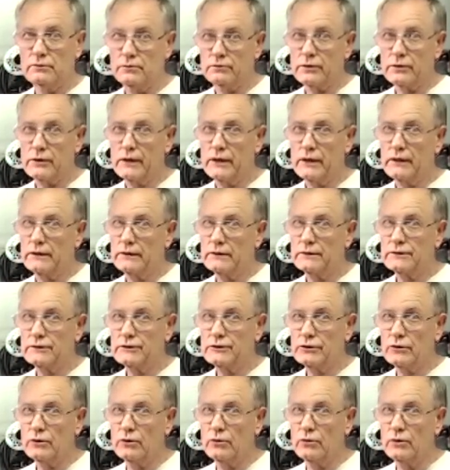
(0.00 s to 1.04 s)
Okay,
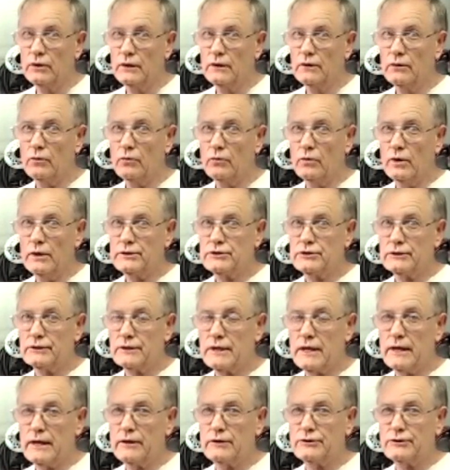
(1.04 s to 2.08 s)
so once the
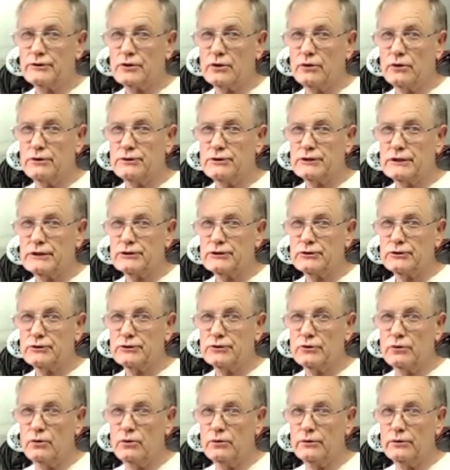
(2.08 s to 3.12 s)
tire's turned six
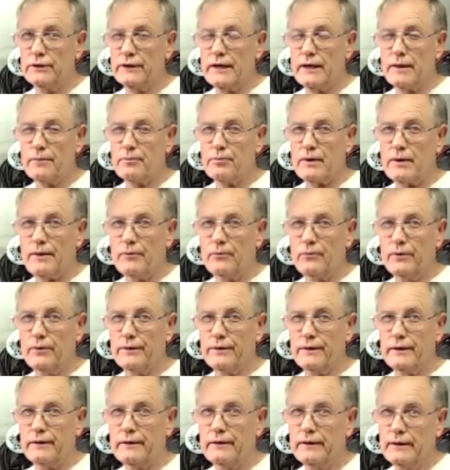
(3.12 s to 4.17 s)
years old, you got a problem
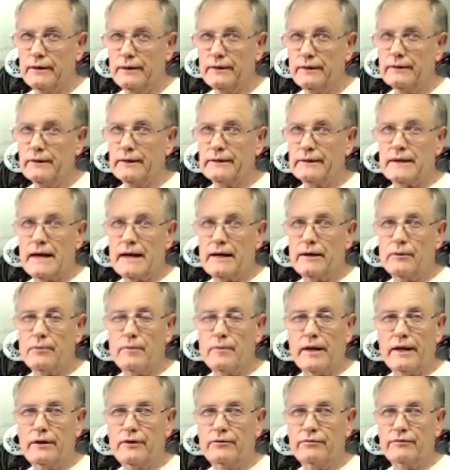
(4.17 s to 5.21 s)
with it, the tire
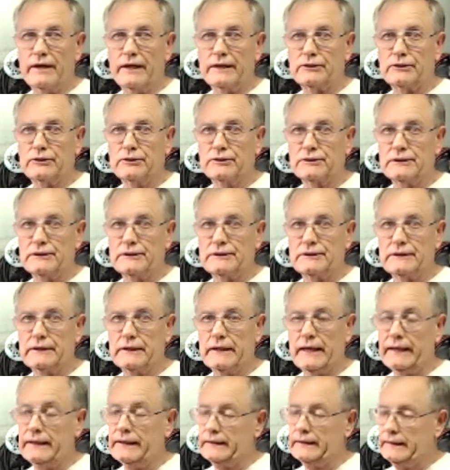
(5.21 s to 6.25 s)
manufacturer is going to say,
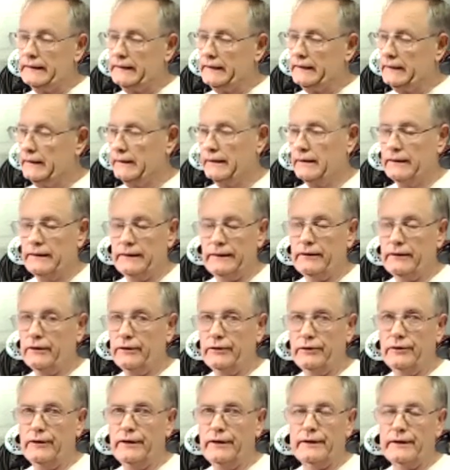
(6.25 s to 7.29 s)
hey,
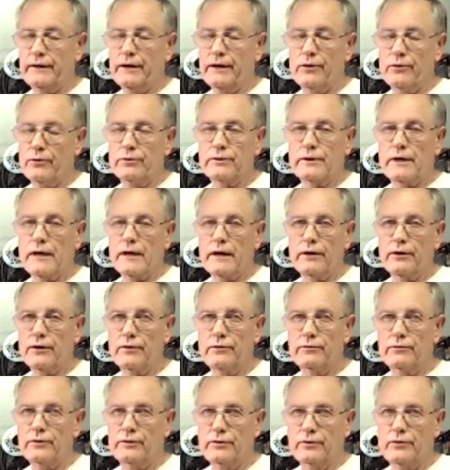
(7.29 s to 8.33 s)
you need to get a new tire.
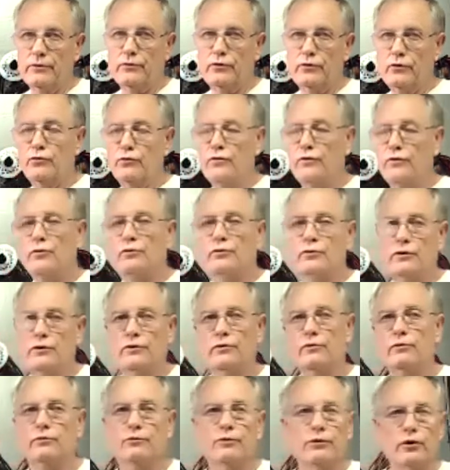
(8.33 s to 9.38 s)
You, you, you, you,
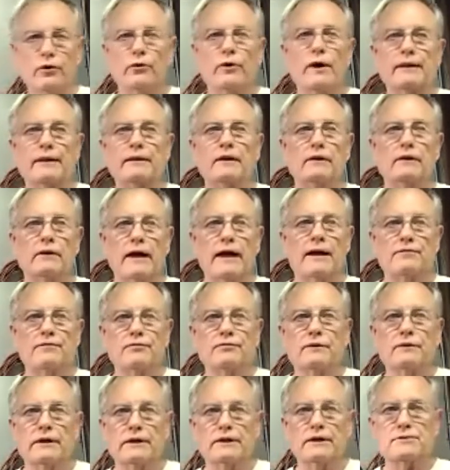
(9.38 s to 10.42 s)
you, you're at the life,
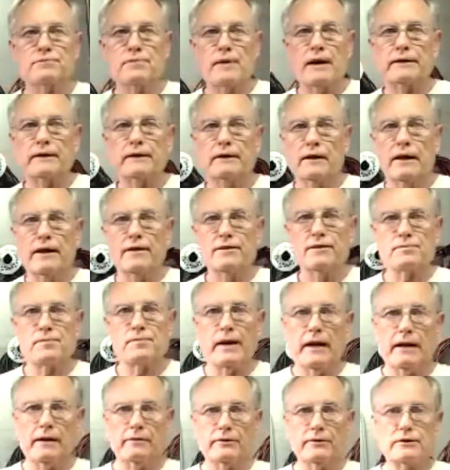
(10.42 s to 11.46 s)
the expected
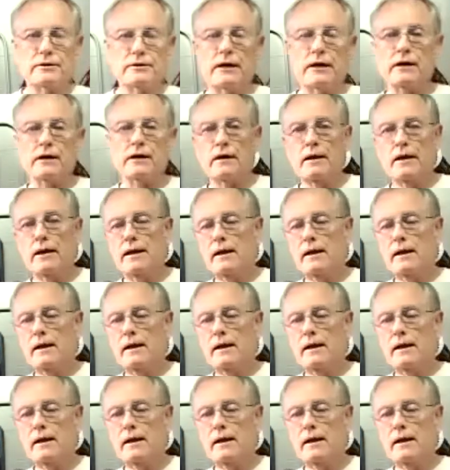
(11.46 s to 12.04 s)
lifespan of a tire.